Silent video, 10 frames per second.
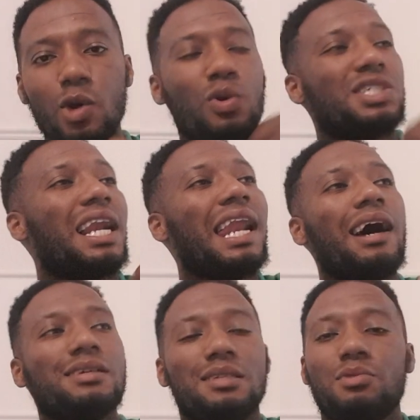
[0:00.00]
which
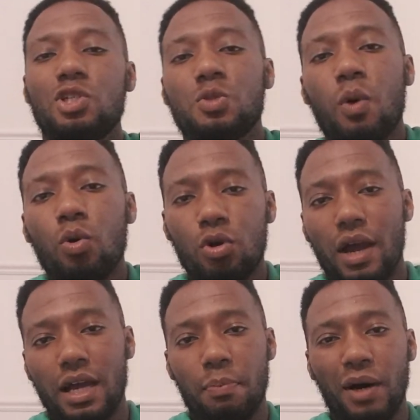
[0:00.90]
allows them to smoke
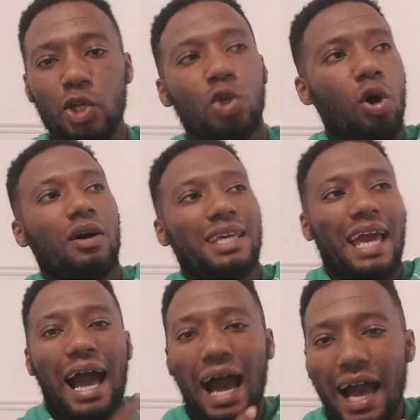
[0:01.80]
crack but not
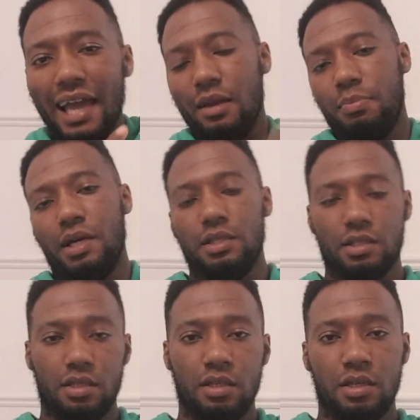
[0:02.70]
get high, blood.